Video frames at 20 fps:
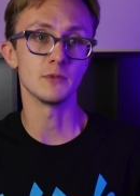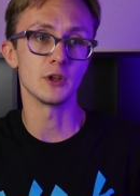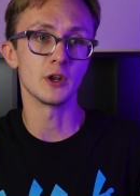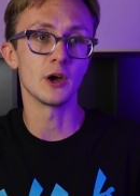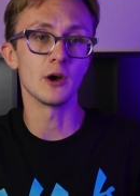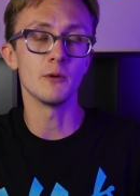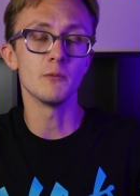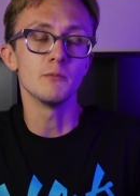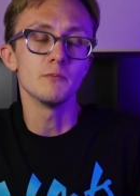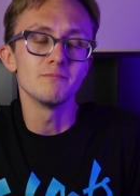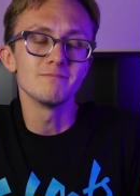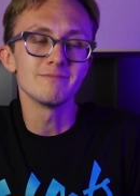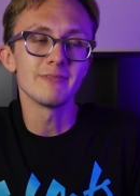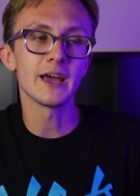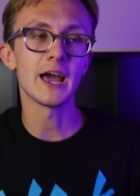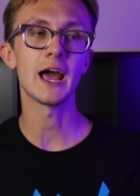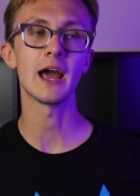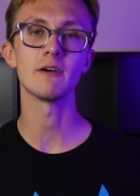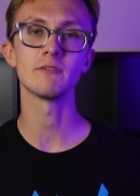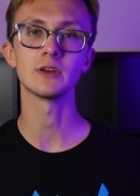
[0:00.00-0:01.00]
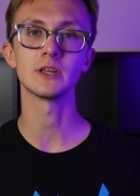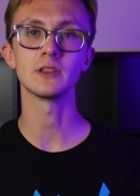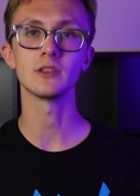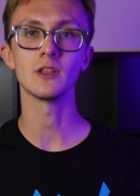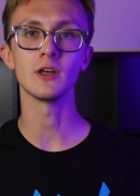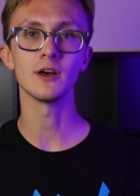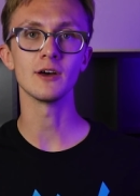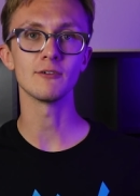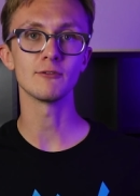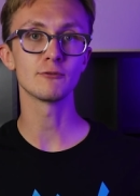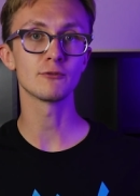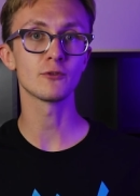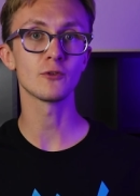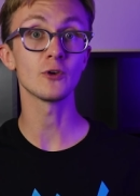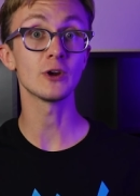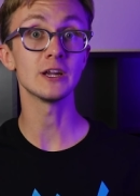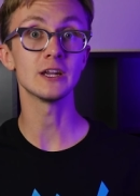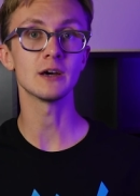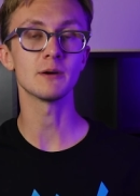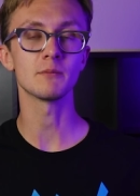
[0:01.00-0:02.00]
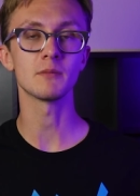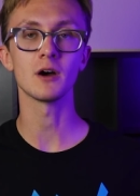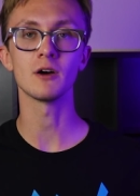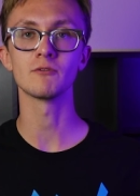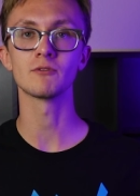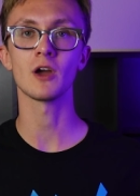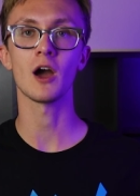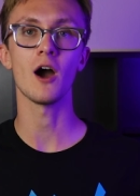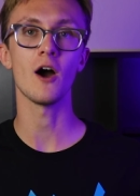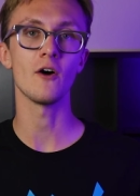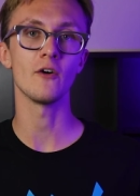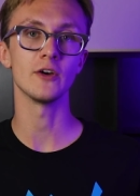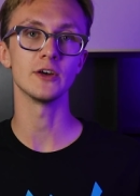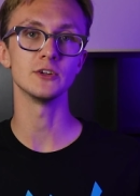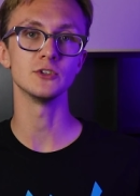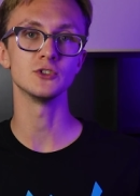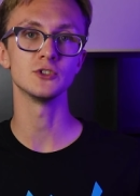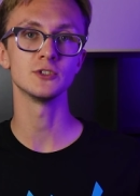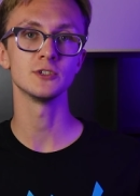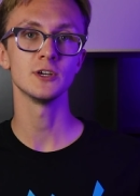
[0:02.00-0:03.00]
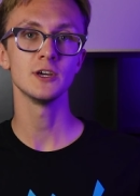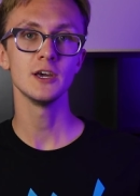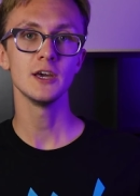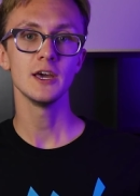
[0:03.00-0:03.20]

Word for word: you know, having the freedom of college